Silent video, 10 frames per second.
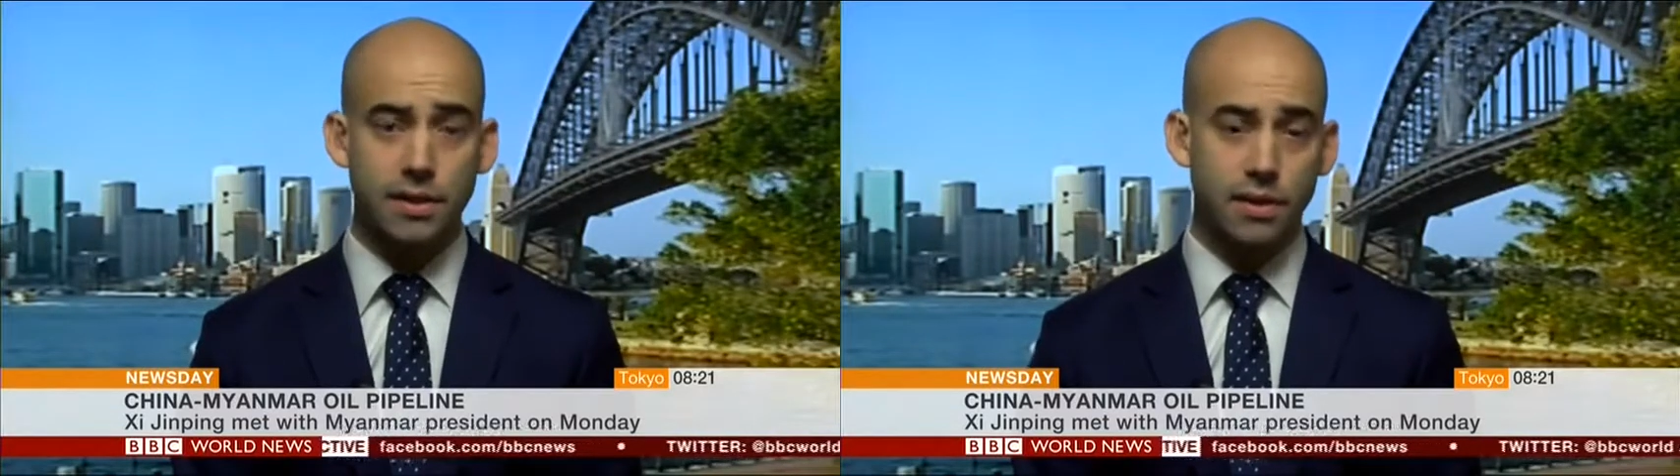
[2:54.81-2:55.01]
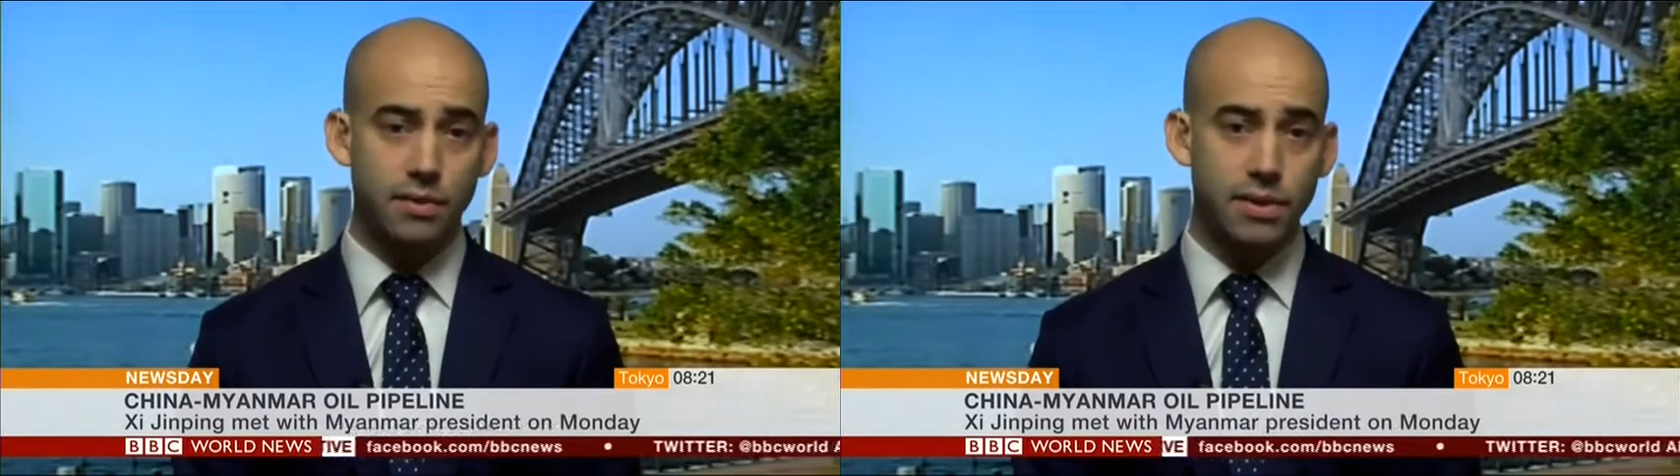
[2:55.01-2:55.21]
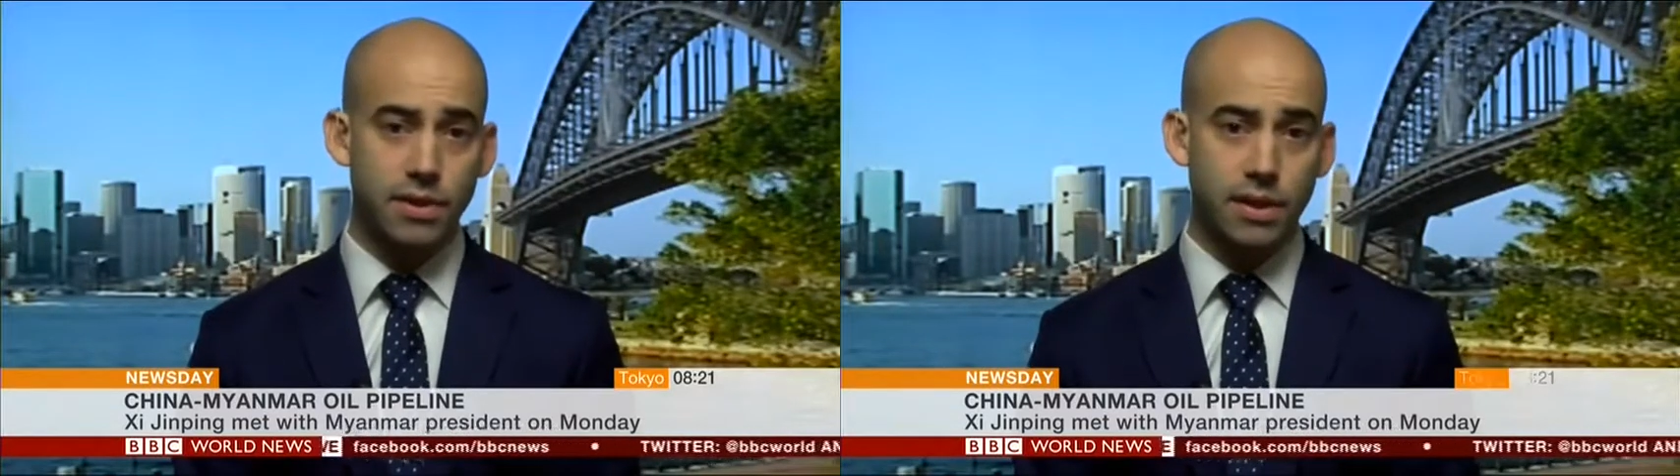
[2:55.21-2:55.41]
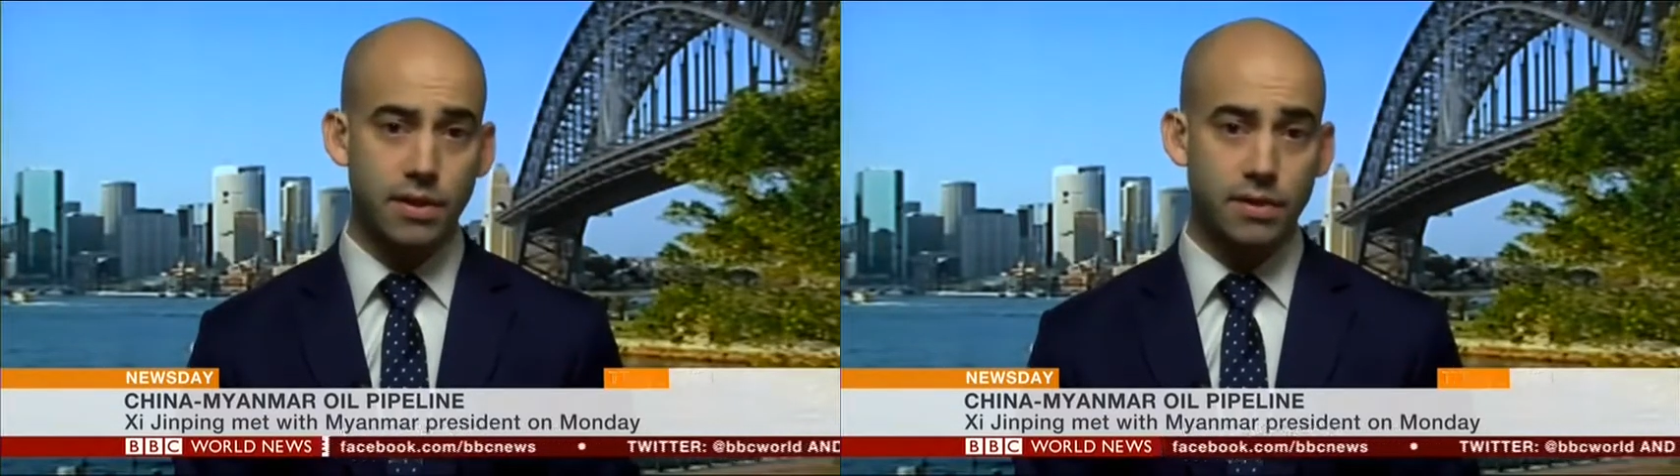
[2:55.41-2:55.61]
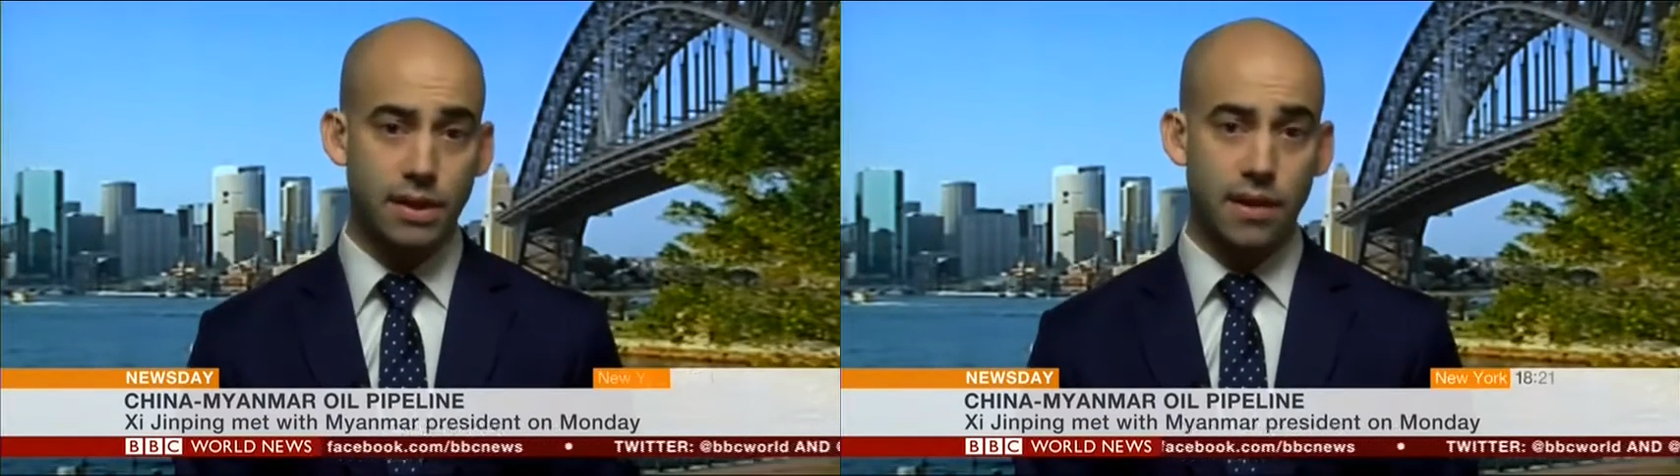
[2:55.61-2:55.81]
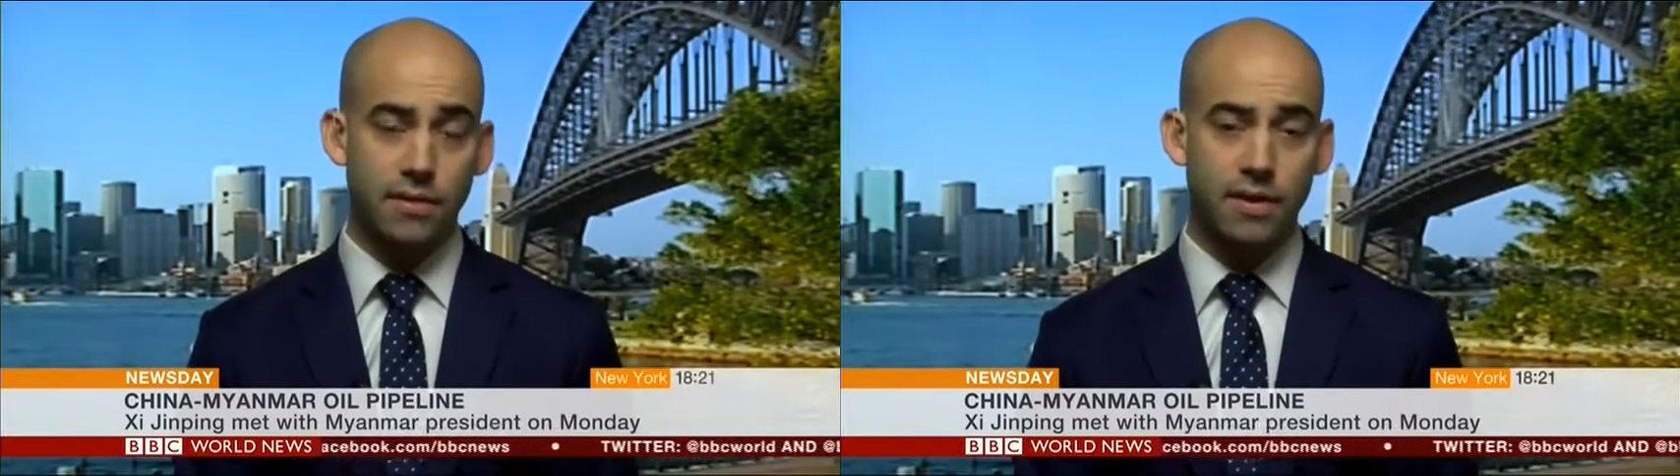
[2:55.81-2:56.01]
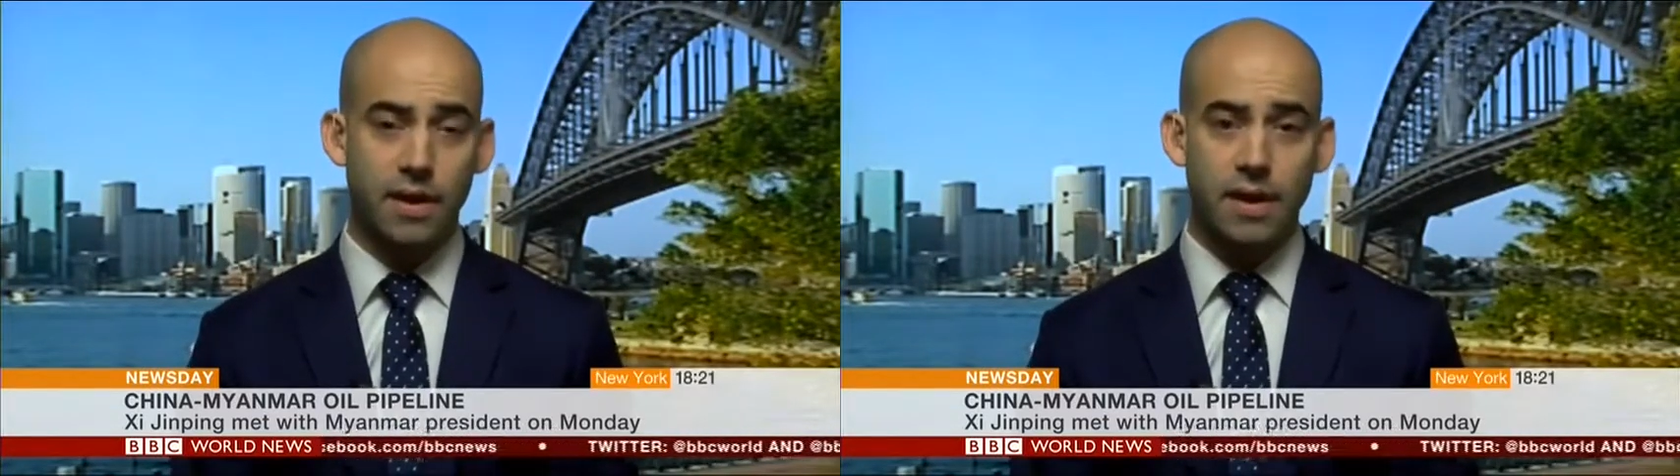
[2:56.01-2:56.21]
and they receive